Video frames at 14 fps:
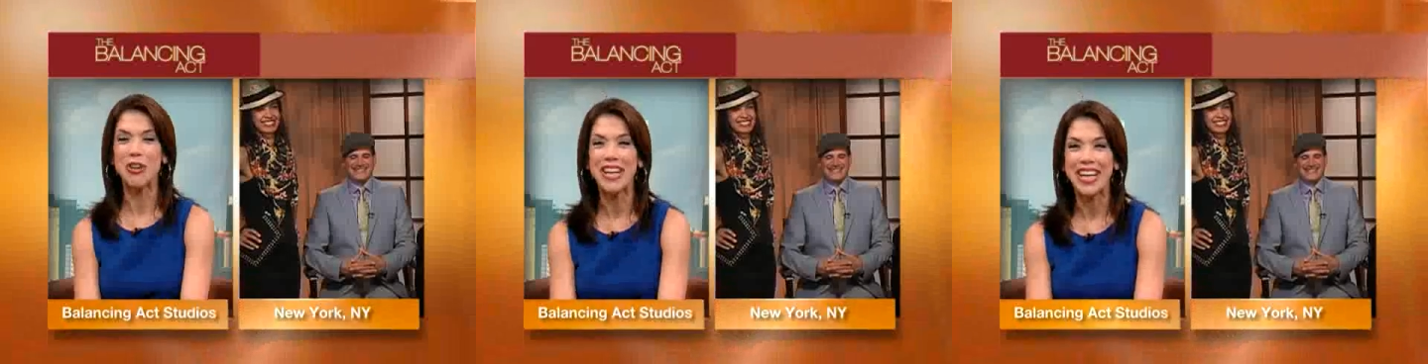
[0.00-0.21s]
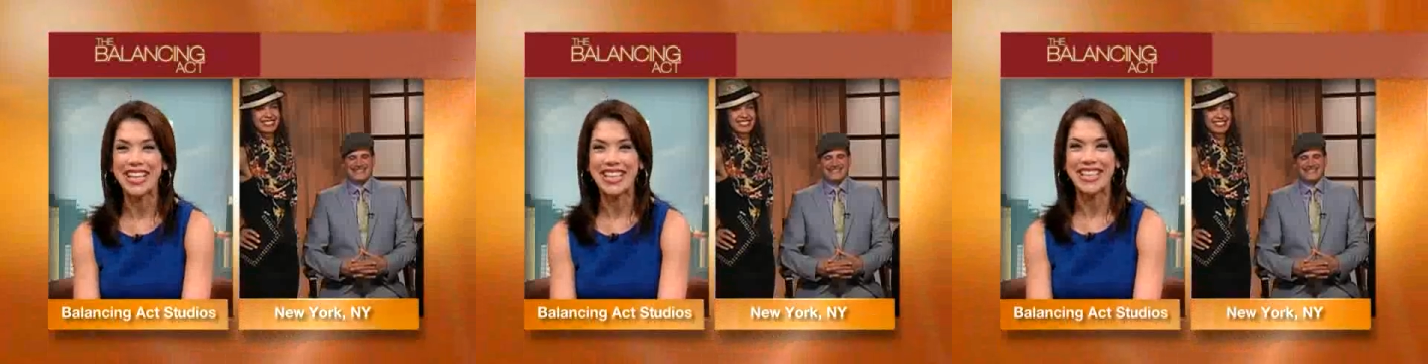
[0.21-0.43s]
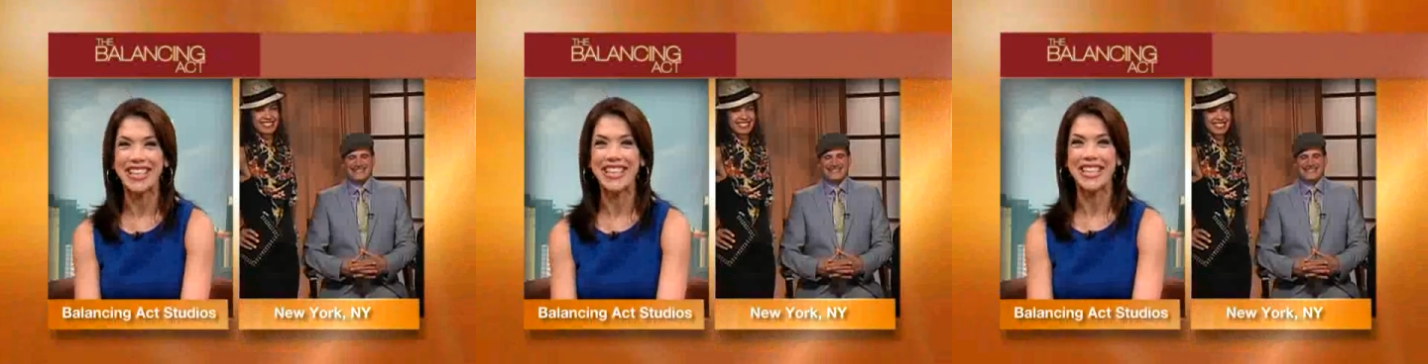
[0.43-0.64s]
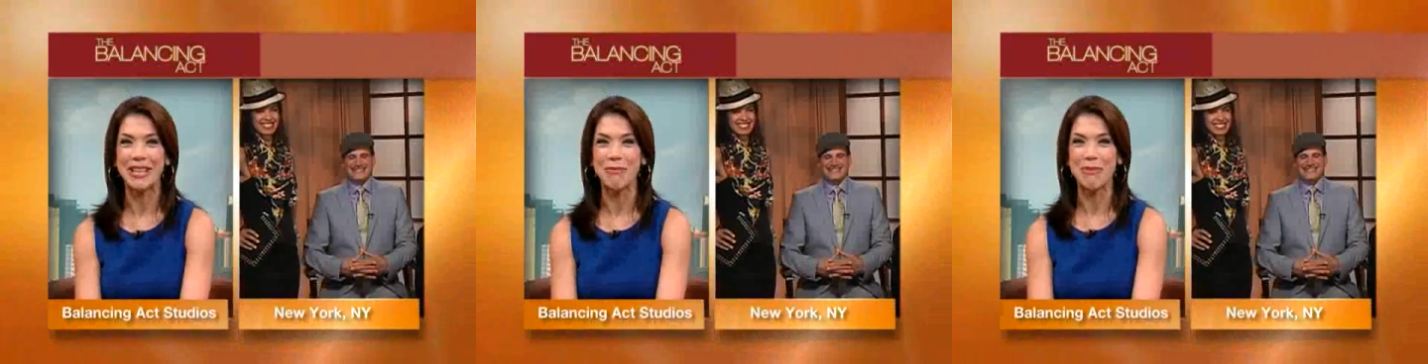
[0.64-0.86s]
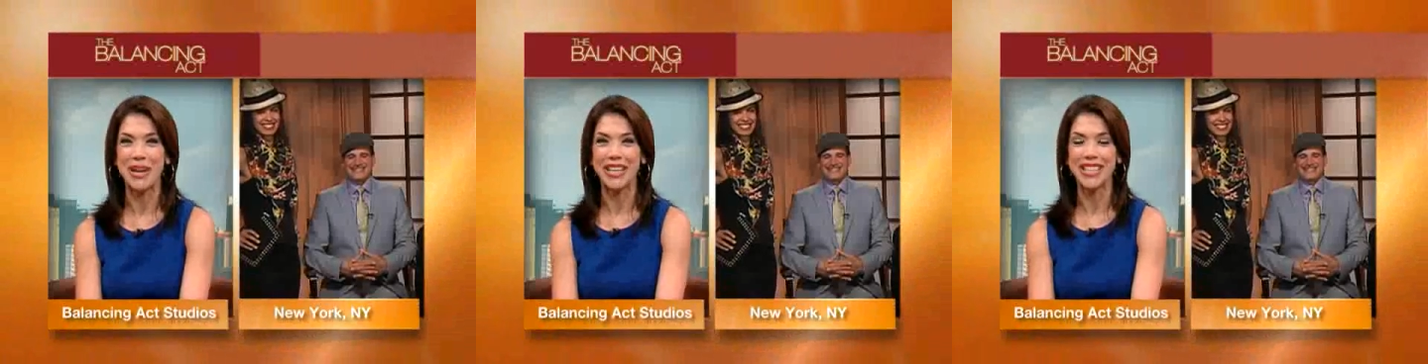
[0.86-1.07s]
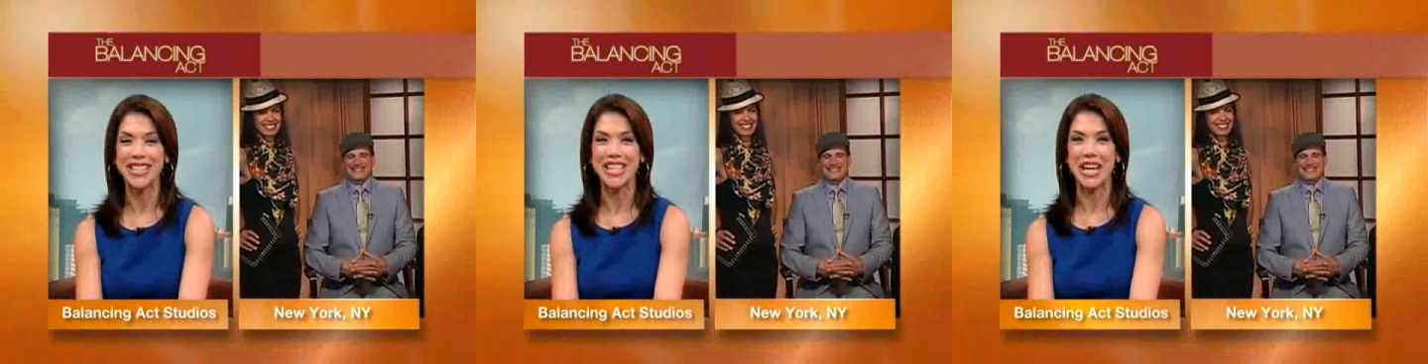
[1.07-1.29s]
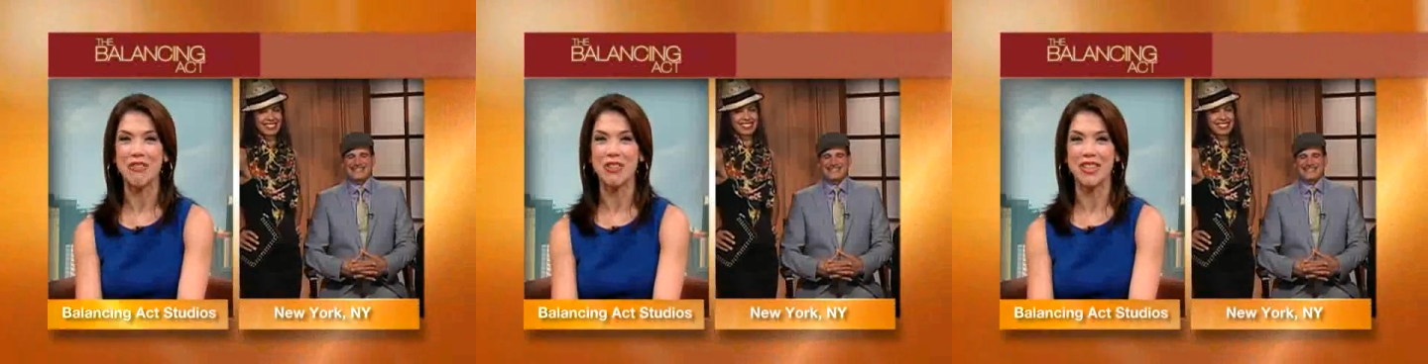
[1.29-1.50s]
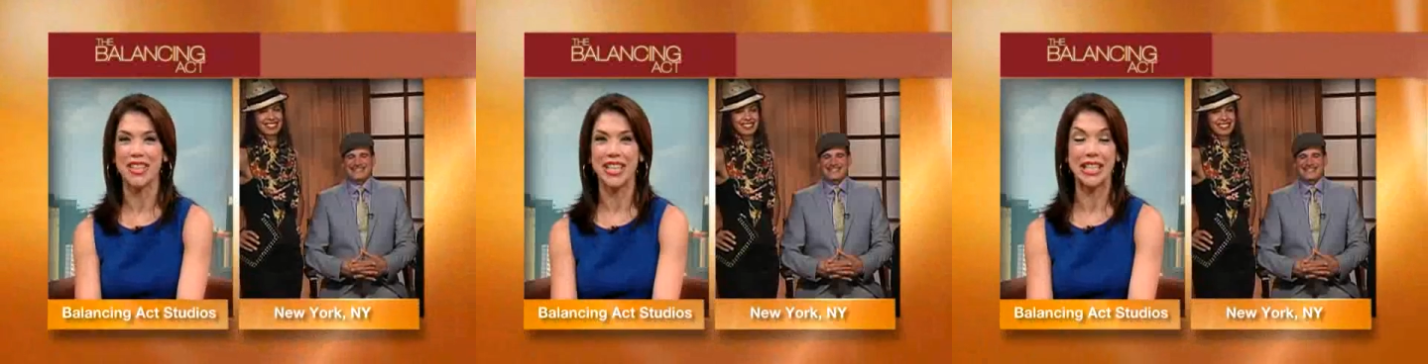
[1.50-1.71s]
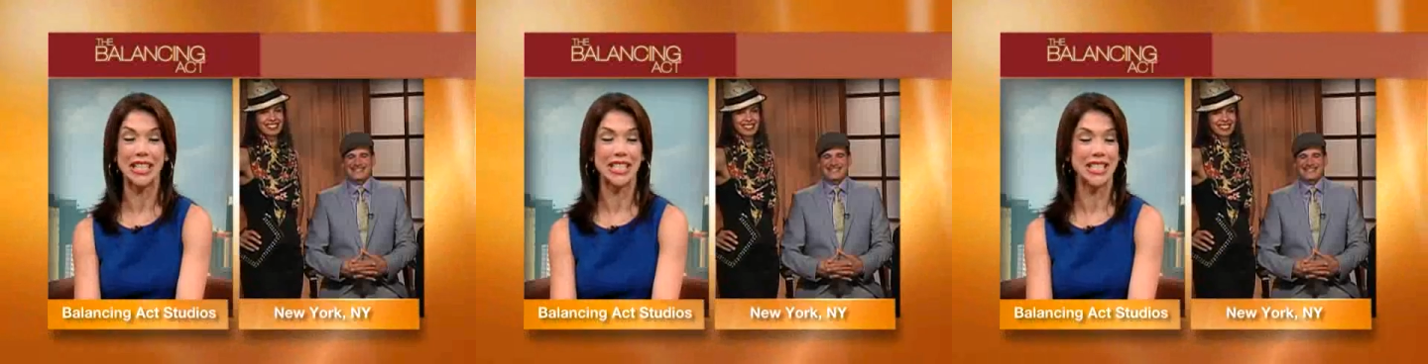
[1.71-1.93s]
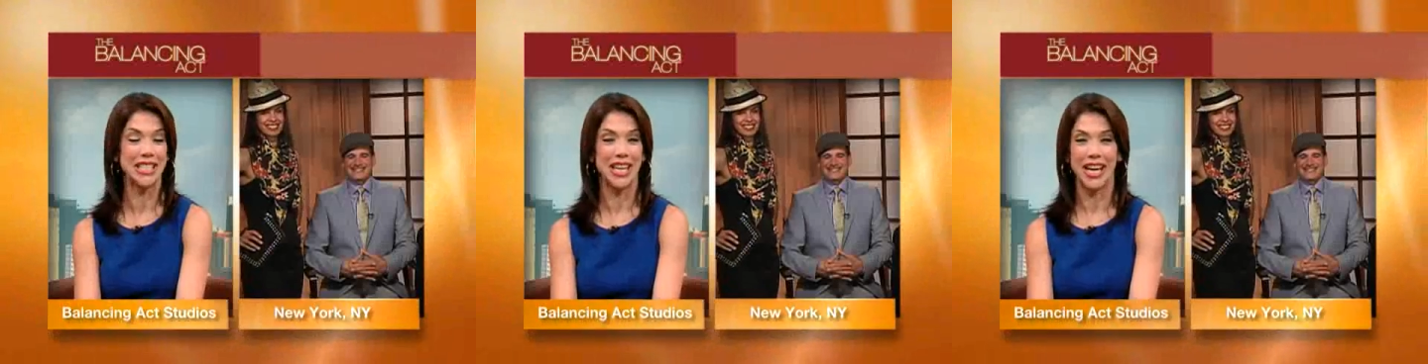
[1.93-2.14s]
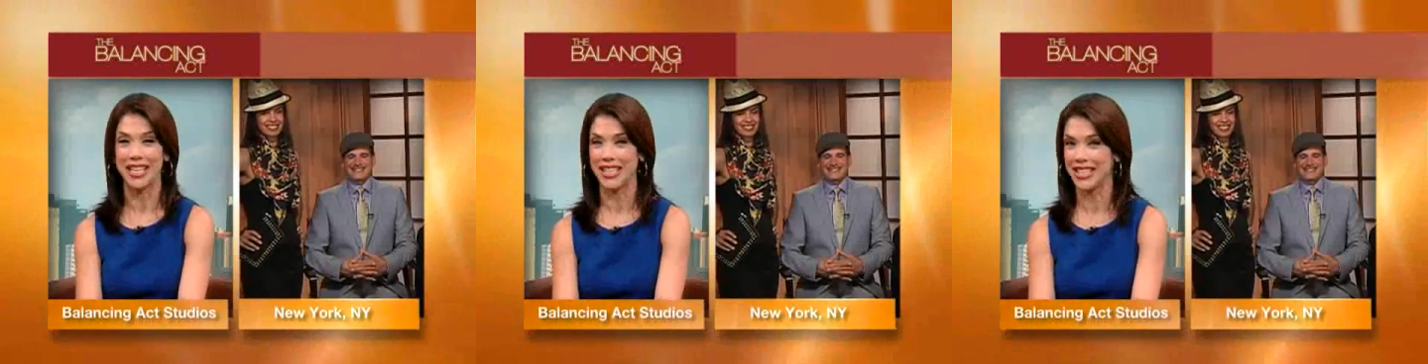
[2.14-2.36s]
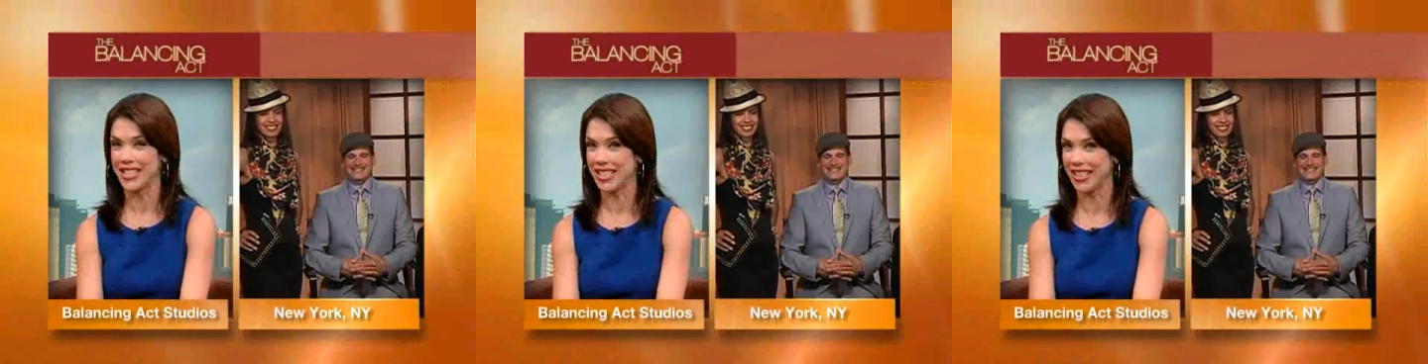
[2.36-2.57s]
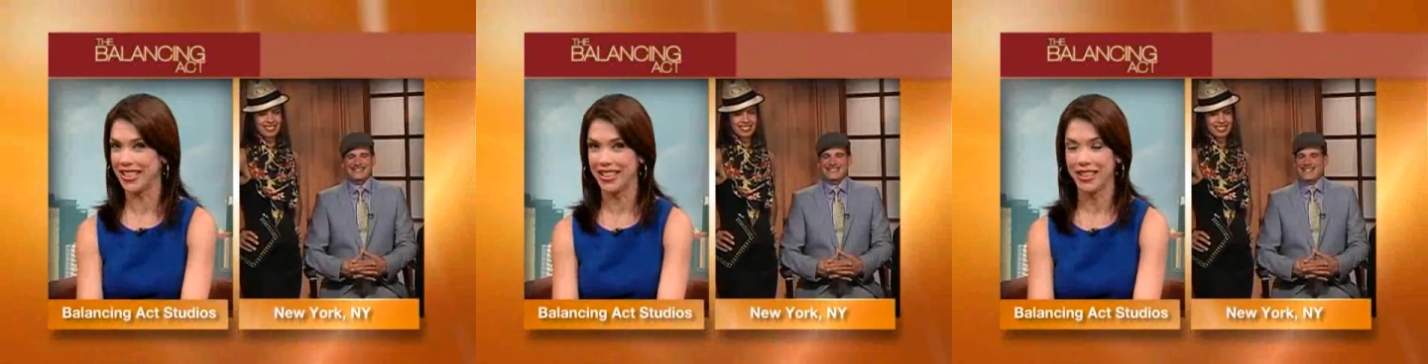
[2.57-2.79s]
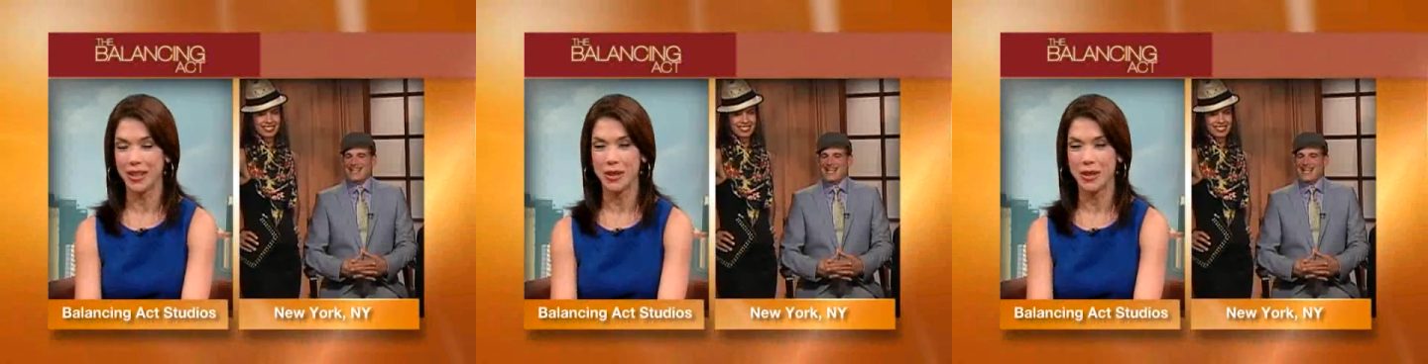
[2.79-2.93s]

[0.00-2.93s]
You're not kidding, and balancing everything is not easy.